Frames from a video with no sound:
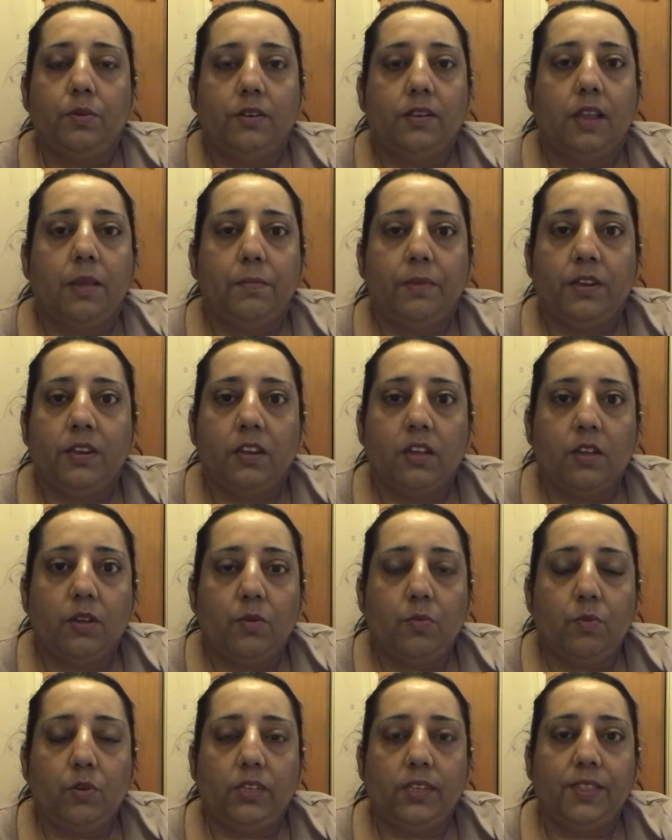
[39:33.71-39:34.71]
Let me
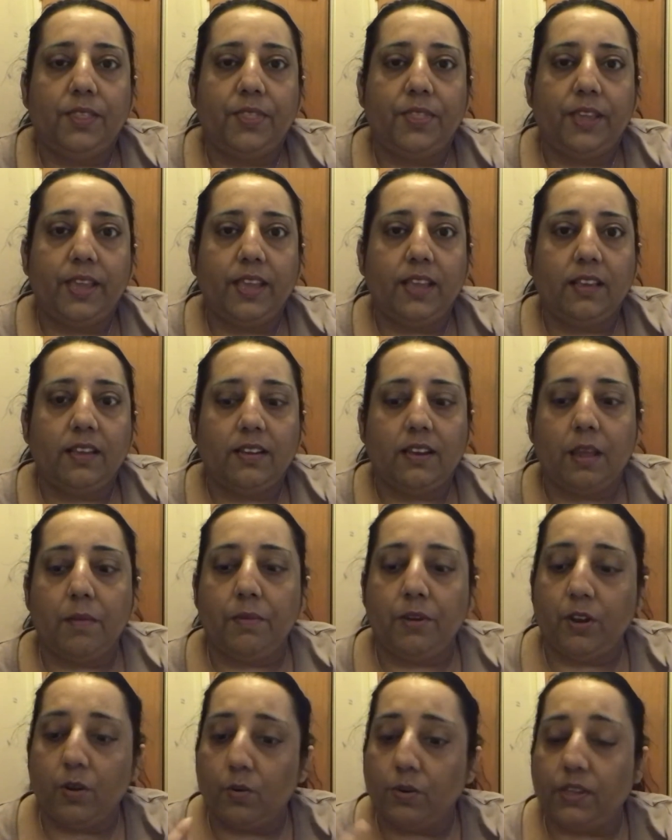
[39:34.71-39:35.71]
know what you think. Let
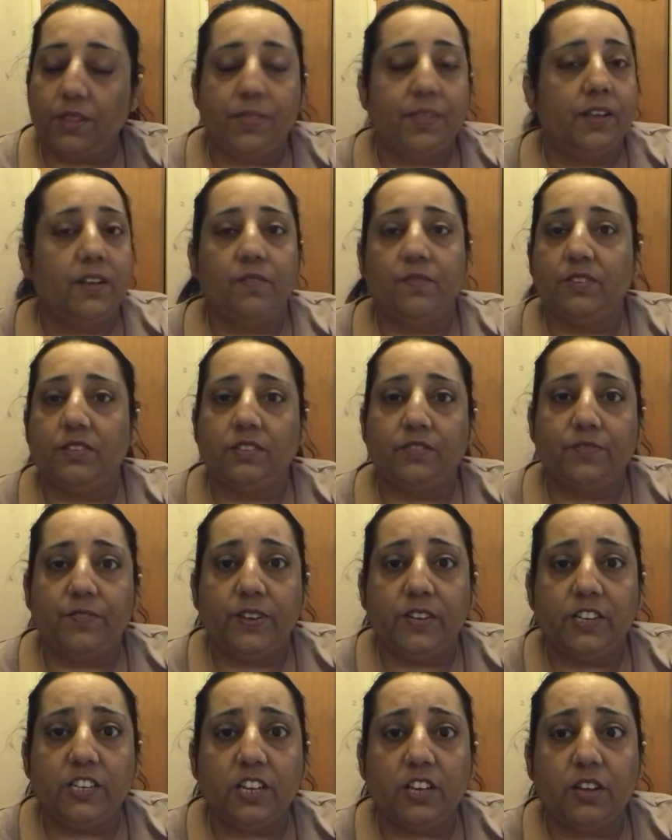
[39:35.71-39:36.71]
me know what you think of this
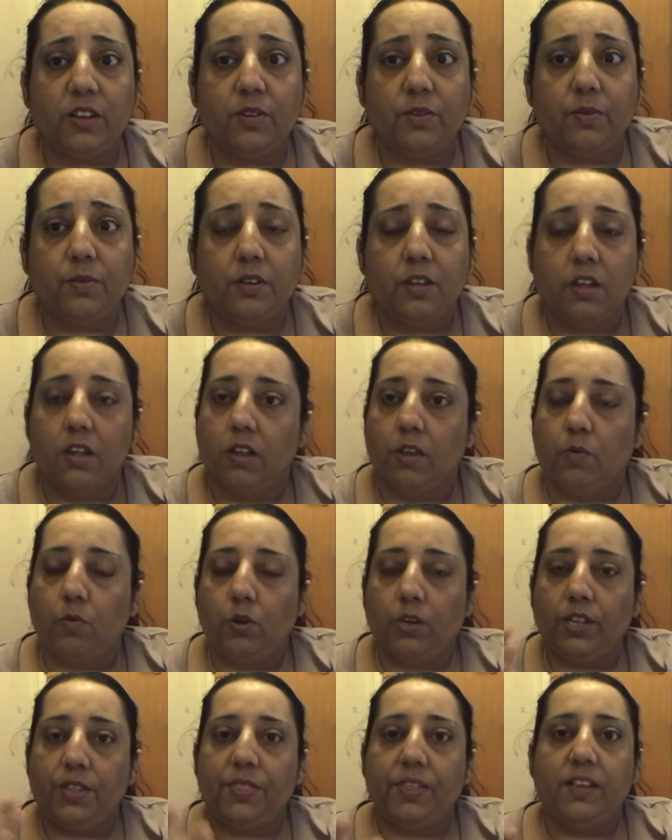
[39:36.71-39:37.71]
video,
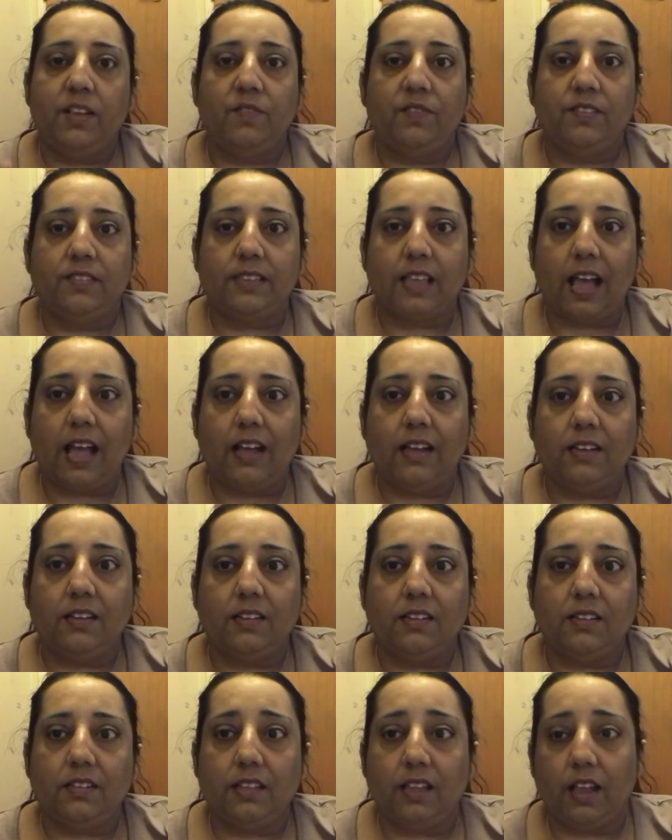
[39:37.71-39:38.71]
what you think of this
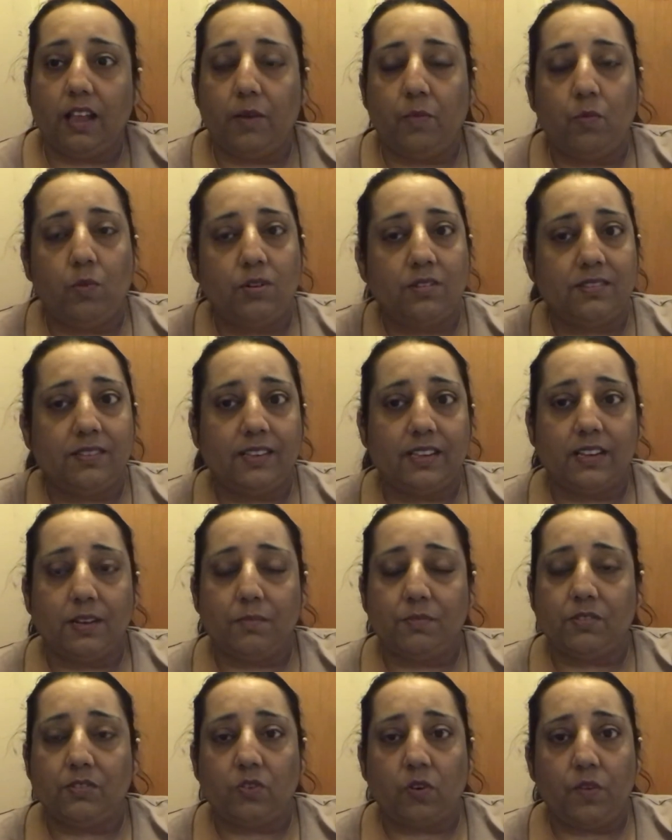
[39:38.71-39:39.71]
angle. And once again,
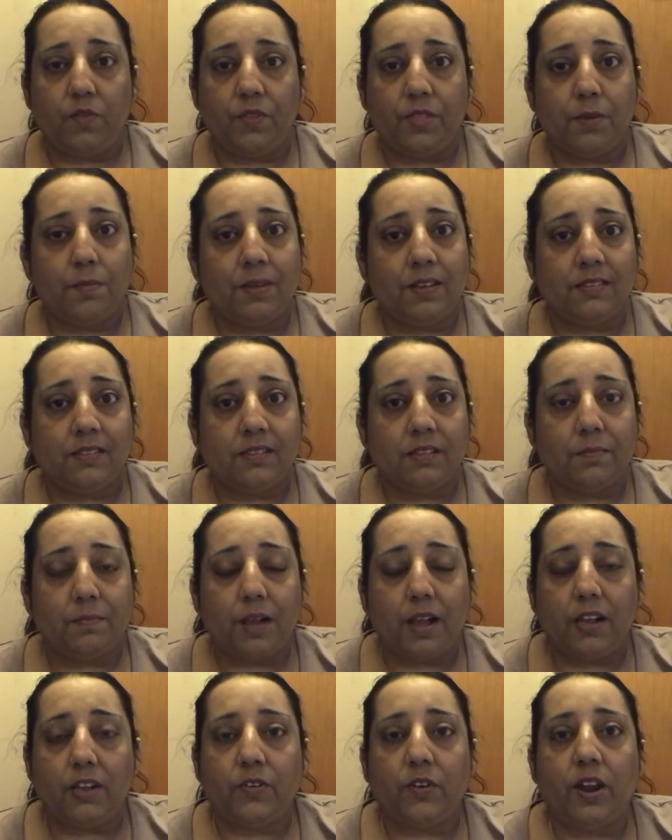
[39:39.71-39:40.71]
I'm sorry for the mess in the
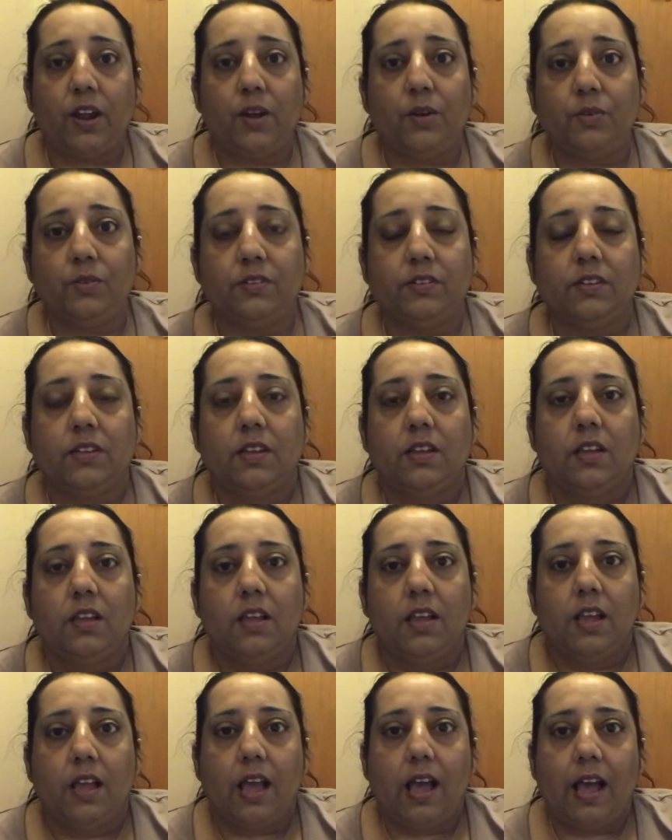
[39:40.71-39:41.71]
background.
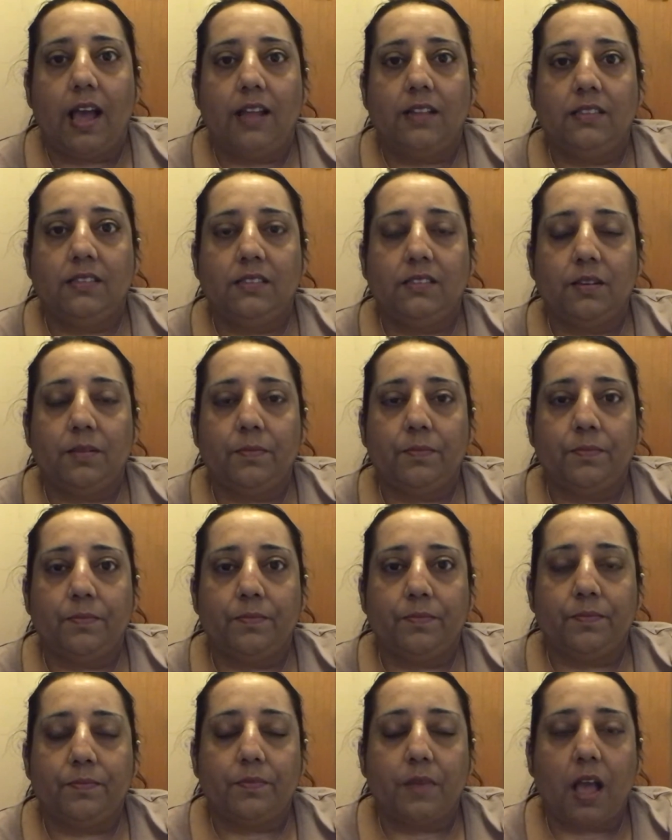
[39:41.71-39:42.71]
And
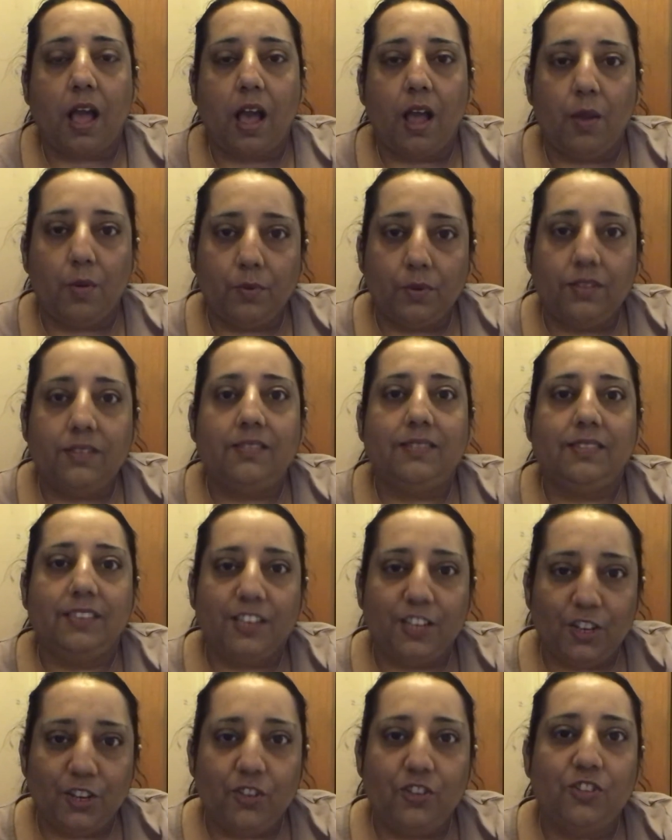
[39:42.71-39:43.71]
I will
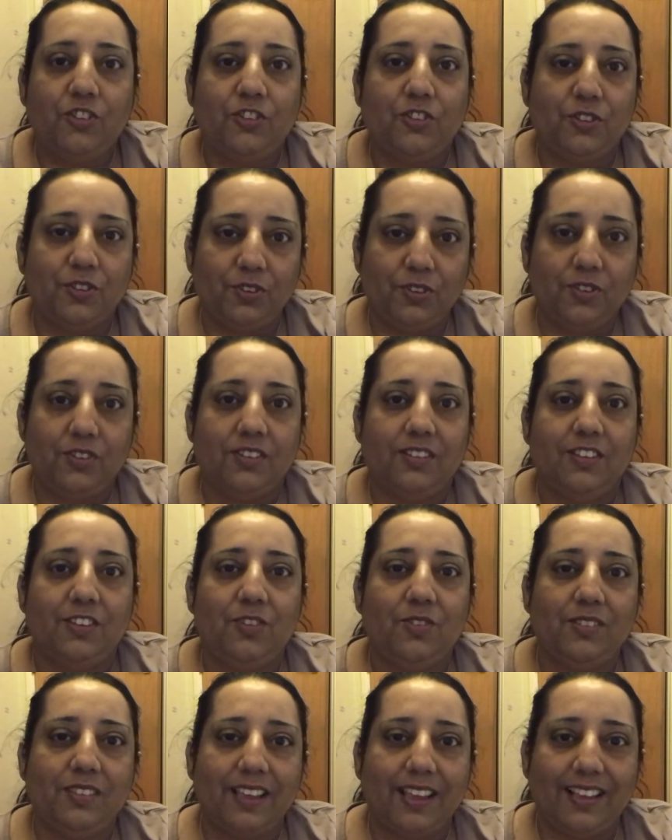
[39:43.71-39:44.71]
see you soon.
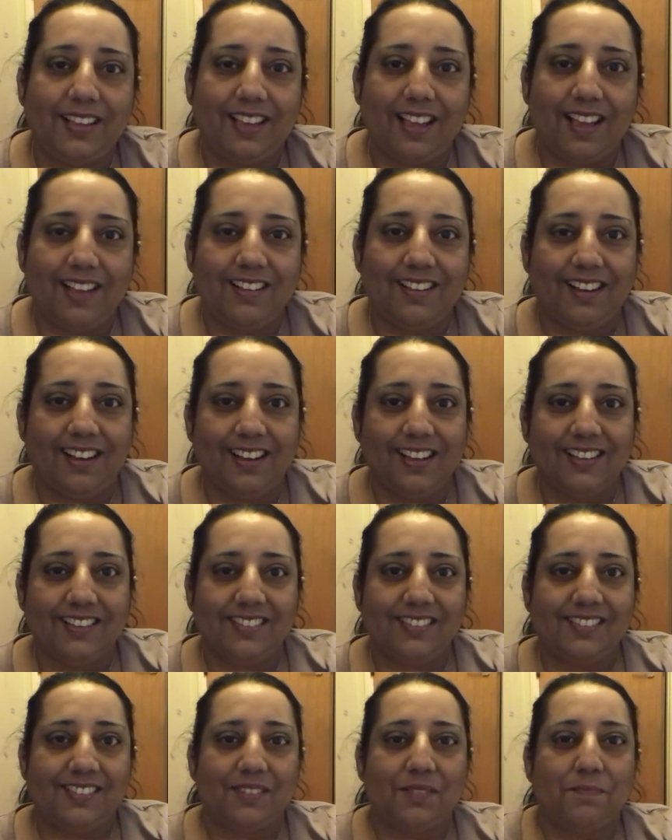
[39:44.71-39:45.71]
You take care,
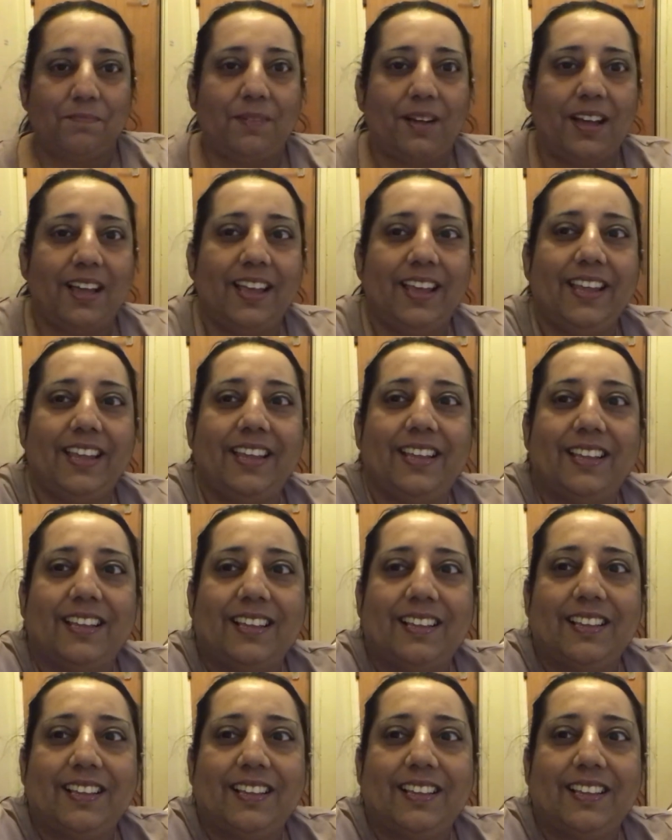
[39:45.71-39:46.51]
guys. Bye.